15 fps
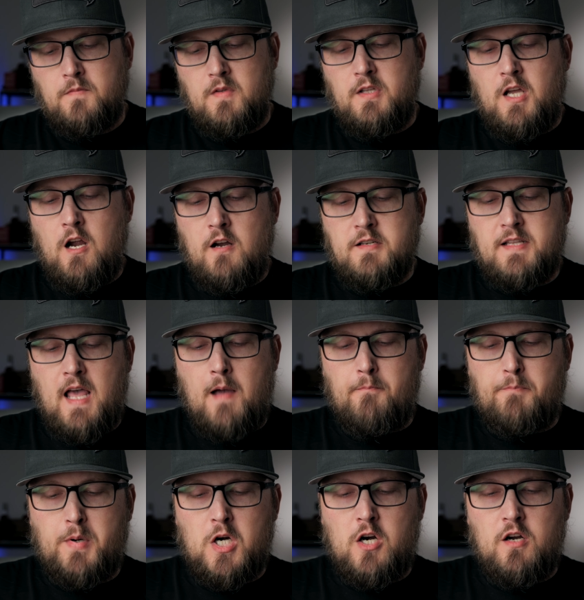There's
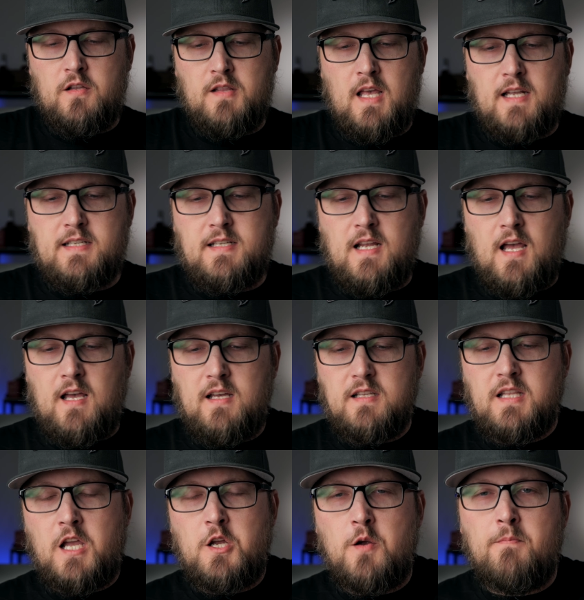that burn that
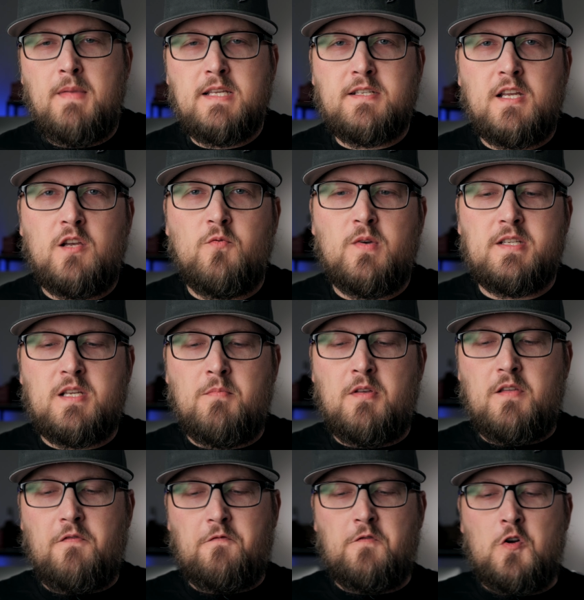you're missing with some of
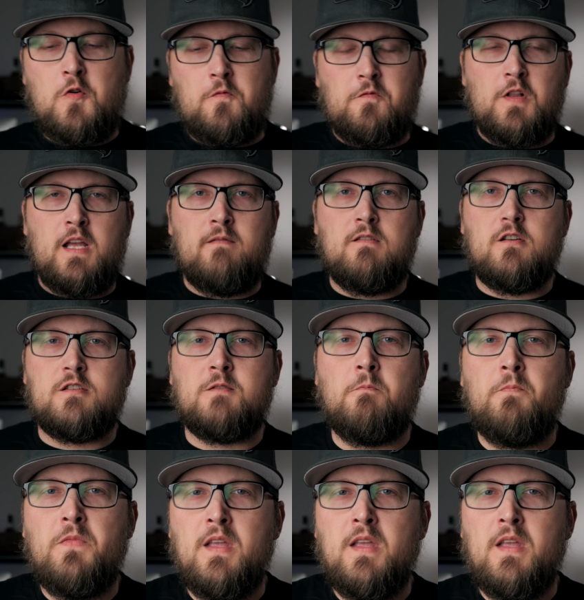the fruit flavors.